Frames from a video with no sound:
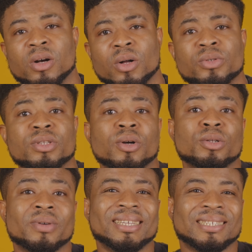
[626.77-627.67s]
Also, the
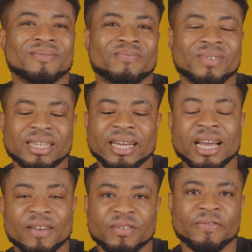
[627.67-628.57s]
Ultra is a really
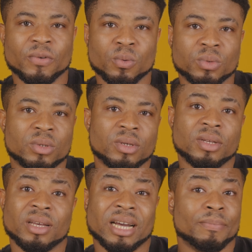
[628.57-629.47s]
heavy phone
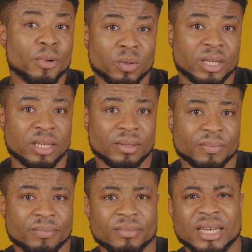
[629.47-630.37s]
and bulky
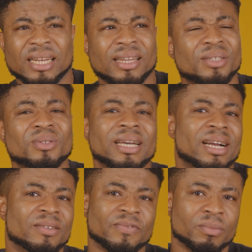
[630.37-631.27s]
and a little
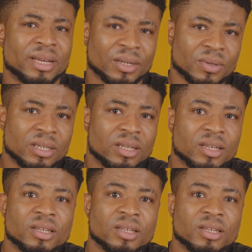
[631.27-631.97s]
tiring for me actually,